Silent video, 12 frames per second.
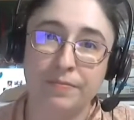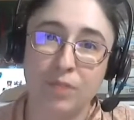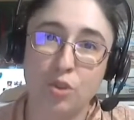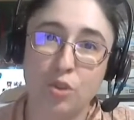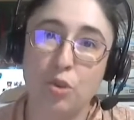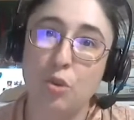
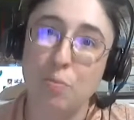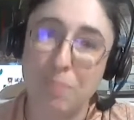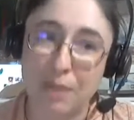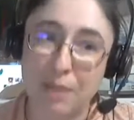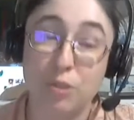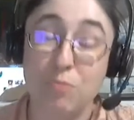to be
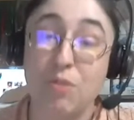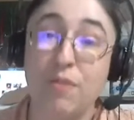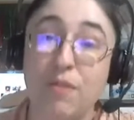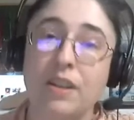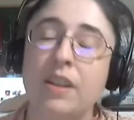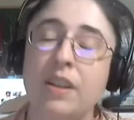able to move
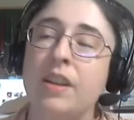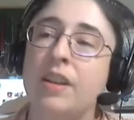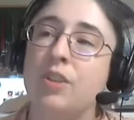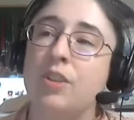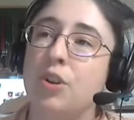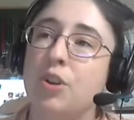on.
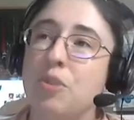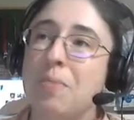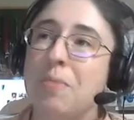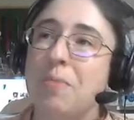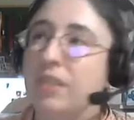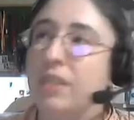So you
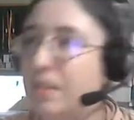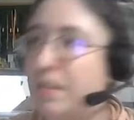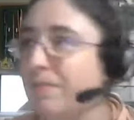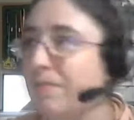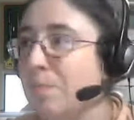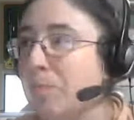
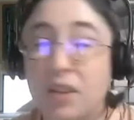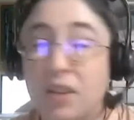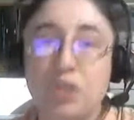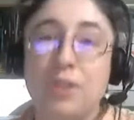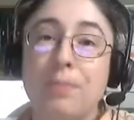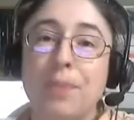basically
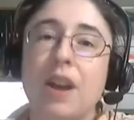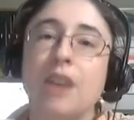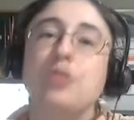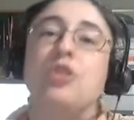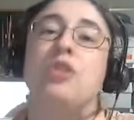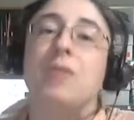polished up the
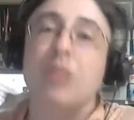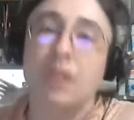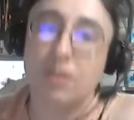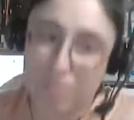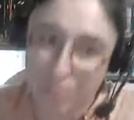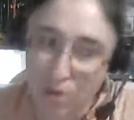costume and
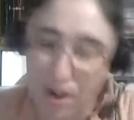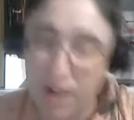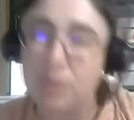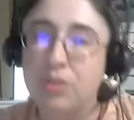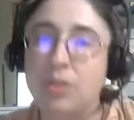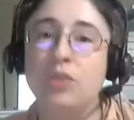then brought
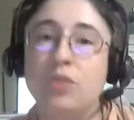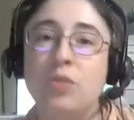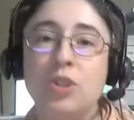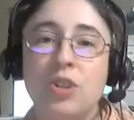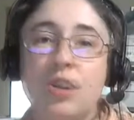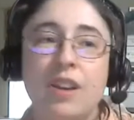it with you to
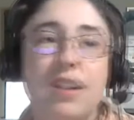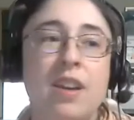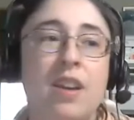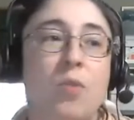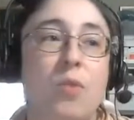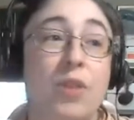TwitchCon,
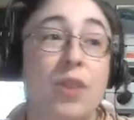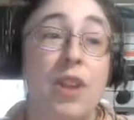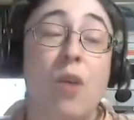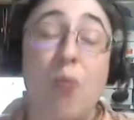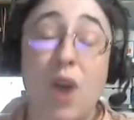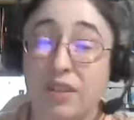where they
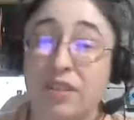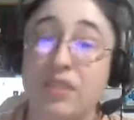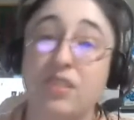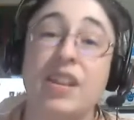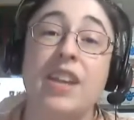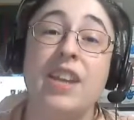all walked the
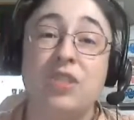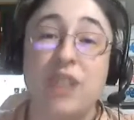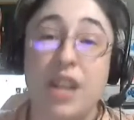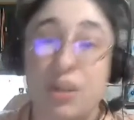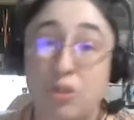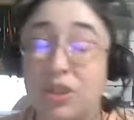stage and
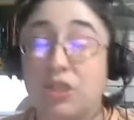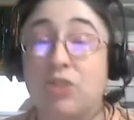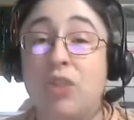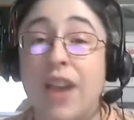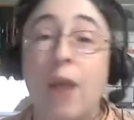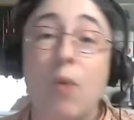did a
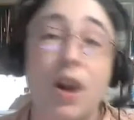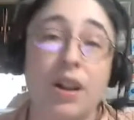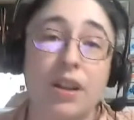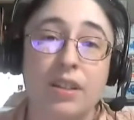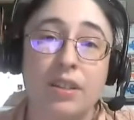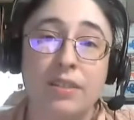traditional catwalk.